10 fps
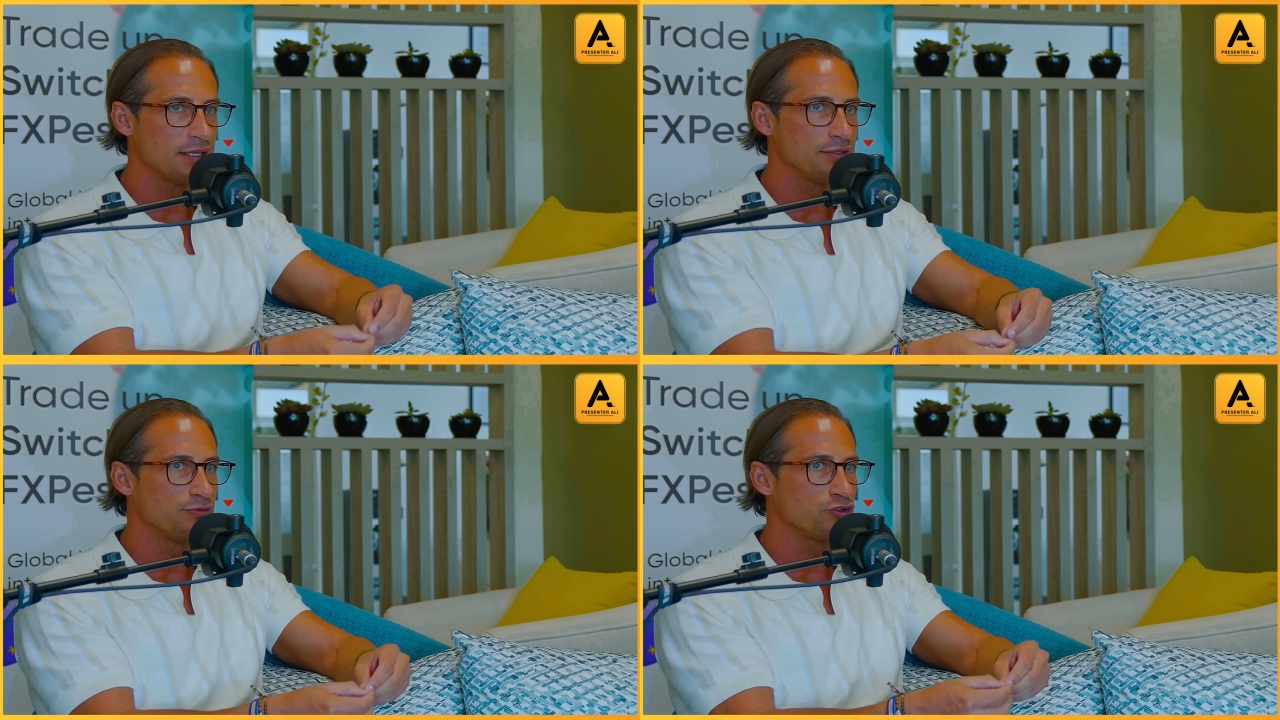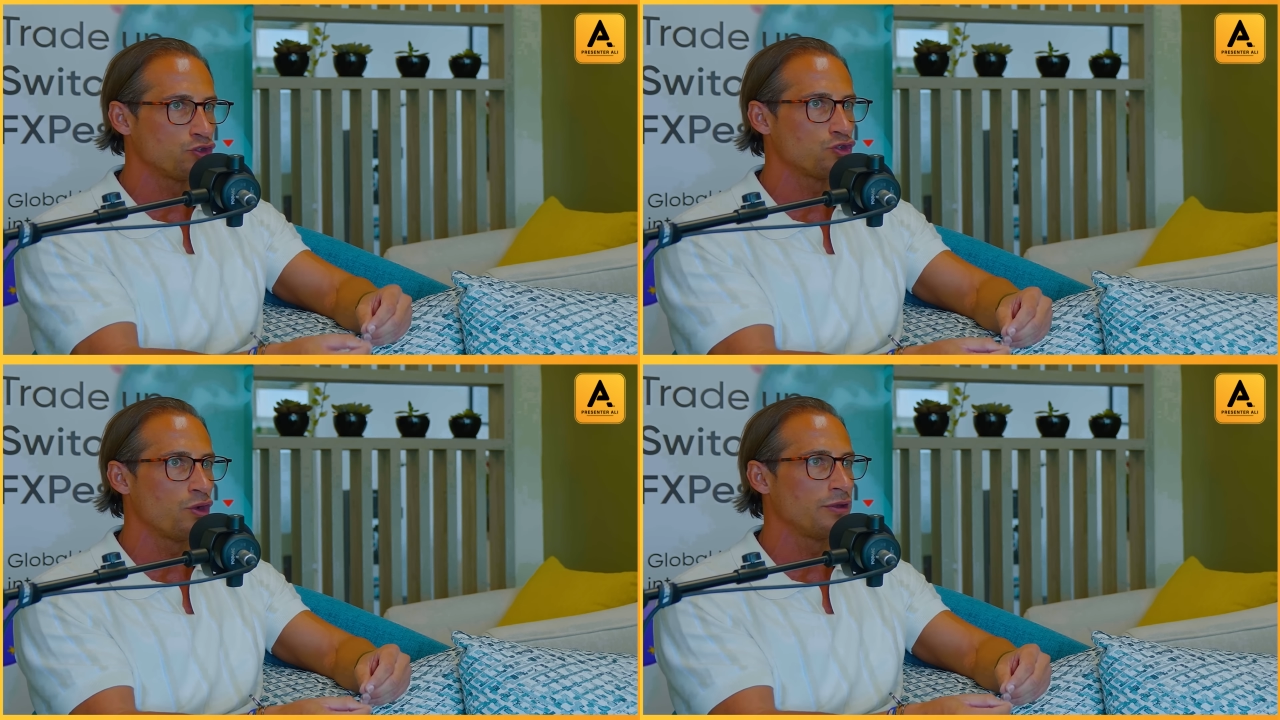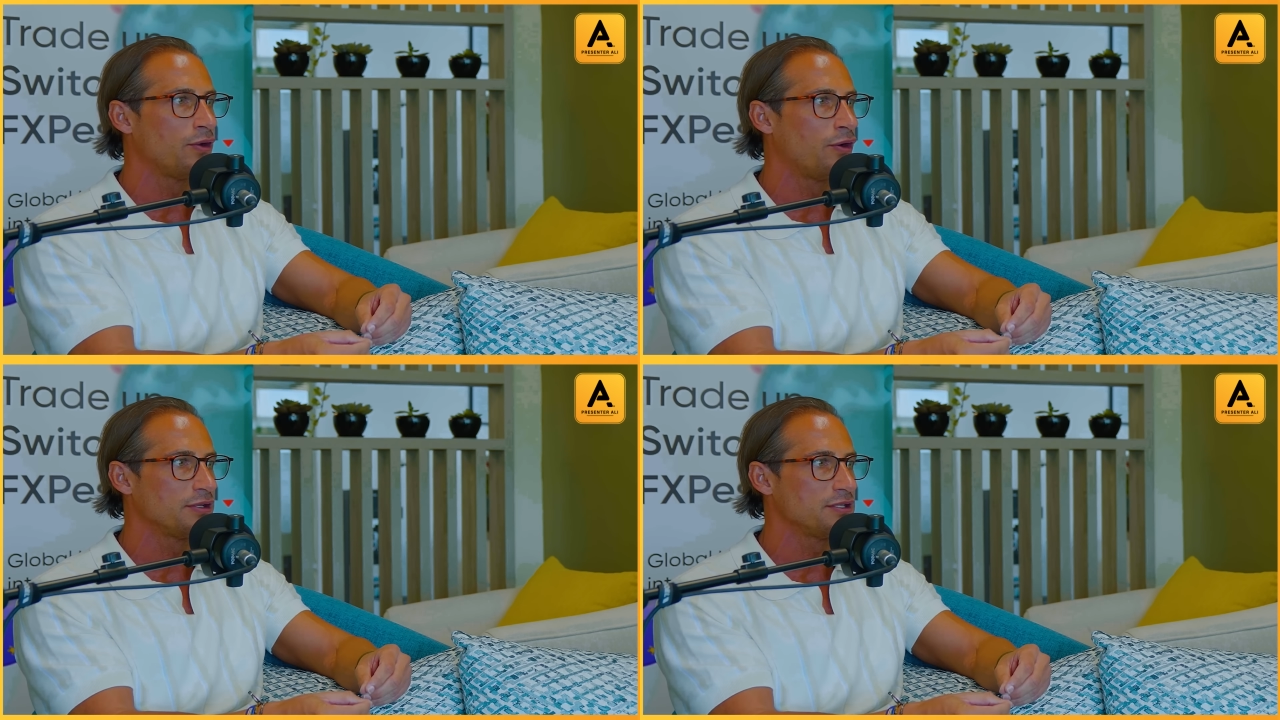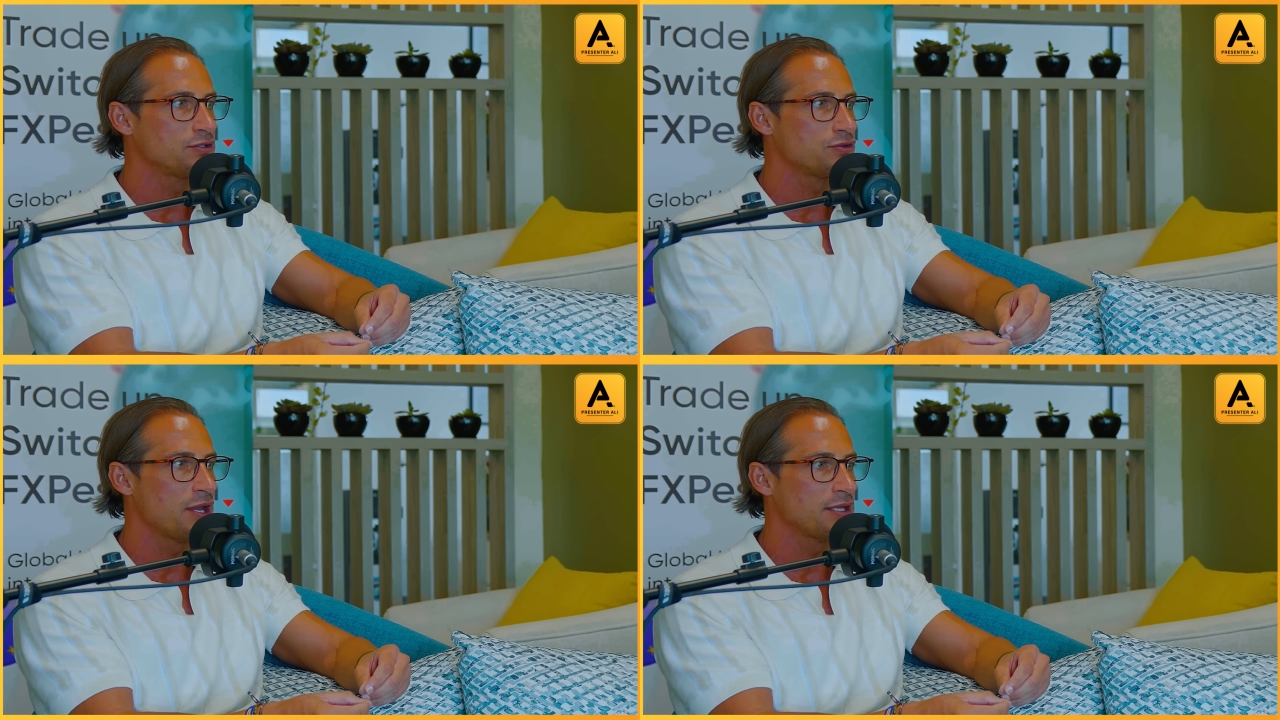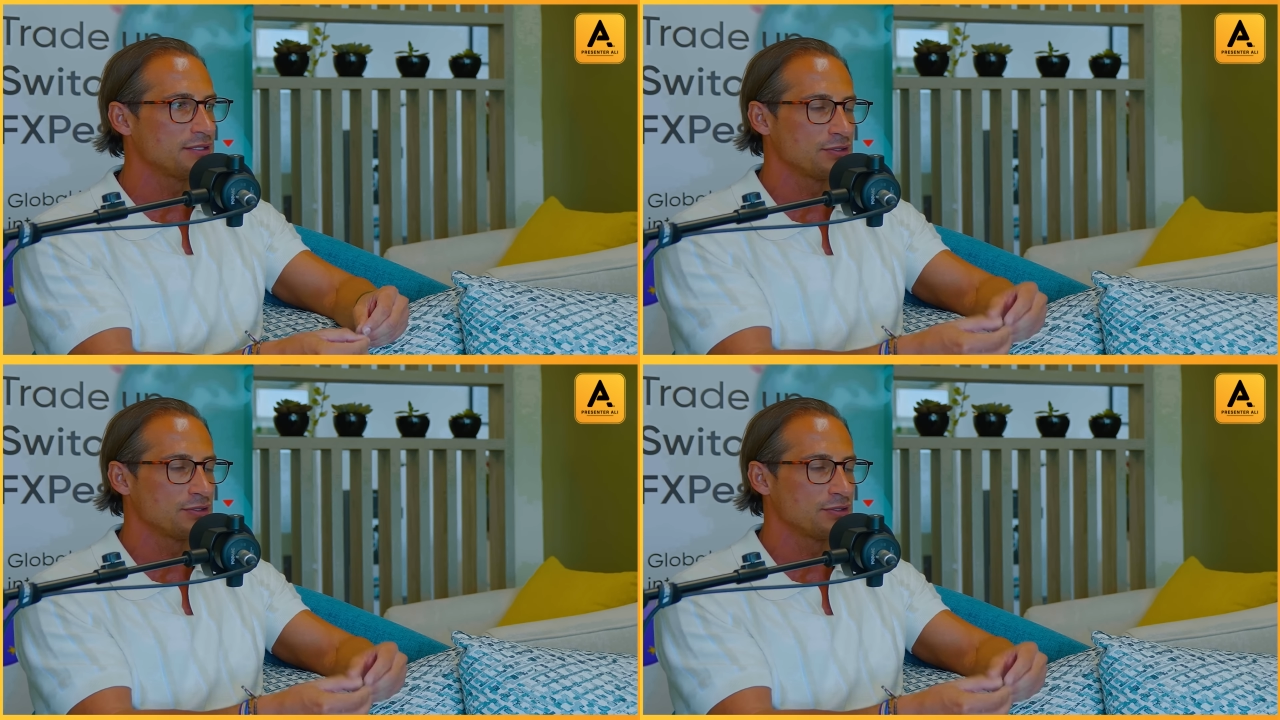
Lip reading: and you journal all these trades.